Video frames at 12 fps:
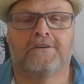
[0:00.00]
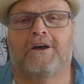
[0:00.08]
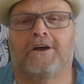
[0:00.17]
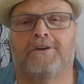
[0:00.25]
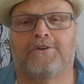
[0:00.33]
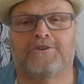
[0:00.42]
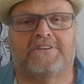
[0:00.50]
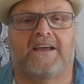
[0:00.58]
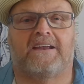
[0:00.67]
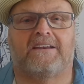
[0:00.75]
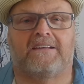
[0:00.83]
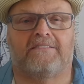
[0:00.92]

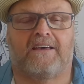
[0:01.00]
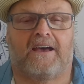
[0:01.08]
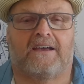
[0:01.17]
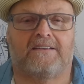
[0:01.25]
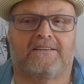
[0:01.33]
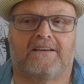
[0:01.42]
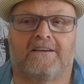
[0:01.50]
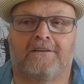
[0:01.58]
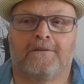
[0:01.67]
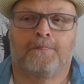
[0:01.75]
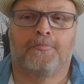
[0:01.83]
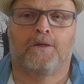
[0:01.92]
Understanding that
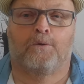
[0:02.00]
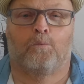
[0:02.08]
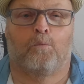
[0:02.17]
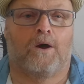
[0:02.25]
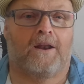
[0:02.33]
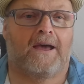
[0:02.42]
what